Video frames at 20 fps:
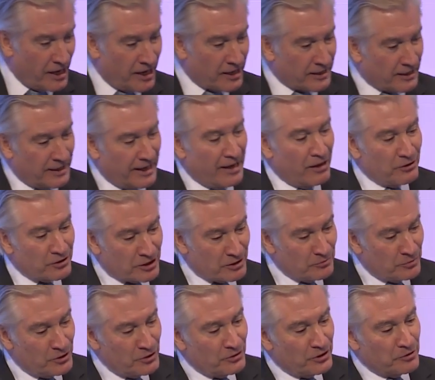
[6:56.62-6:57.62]
cloud
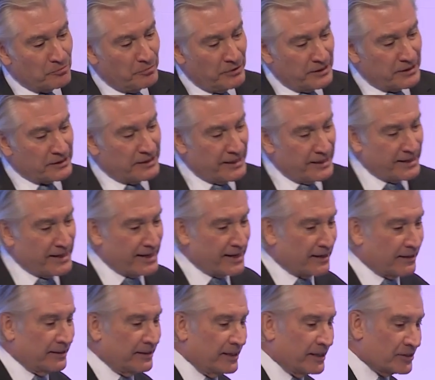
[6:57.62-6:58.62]
computing, big data
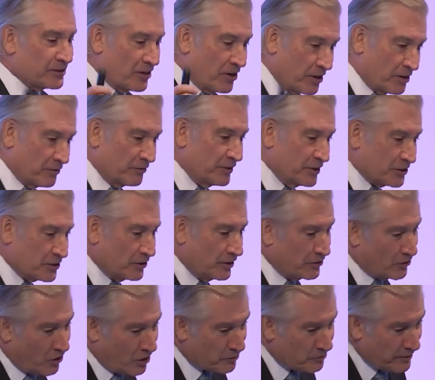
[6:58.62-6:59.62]
analytics, artificial and
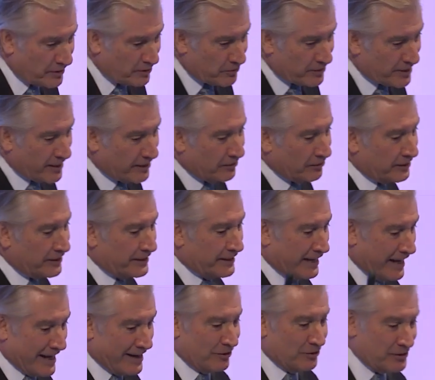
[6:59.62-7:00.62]
augmented reality,
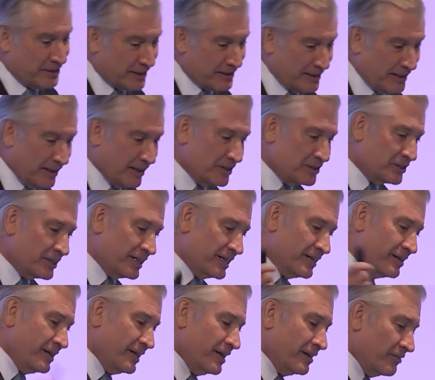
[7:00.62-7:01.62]
nanotechnology,
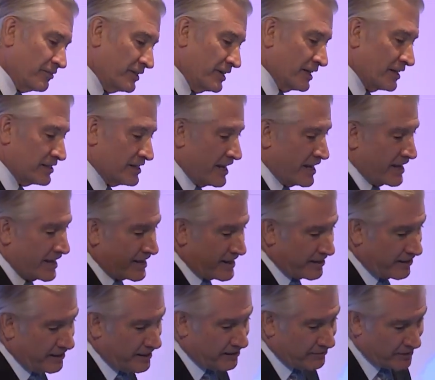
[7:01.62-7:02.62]
Internet of Things,
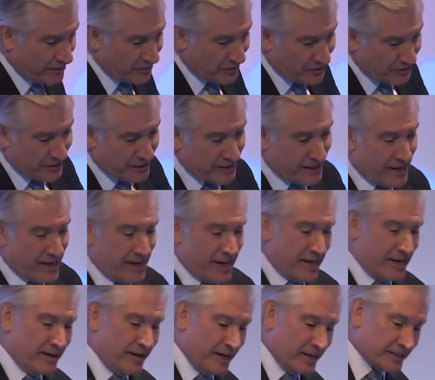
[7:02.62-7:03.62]
Internet of Everything,
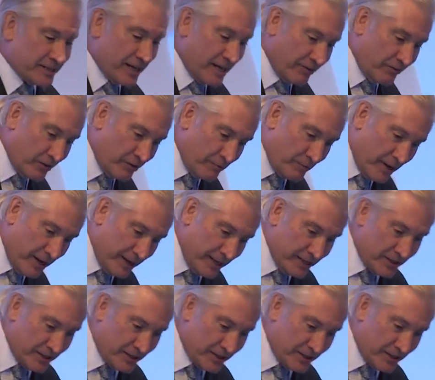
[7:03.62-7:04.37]
Internet of Everybody,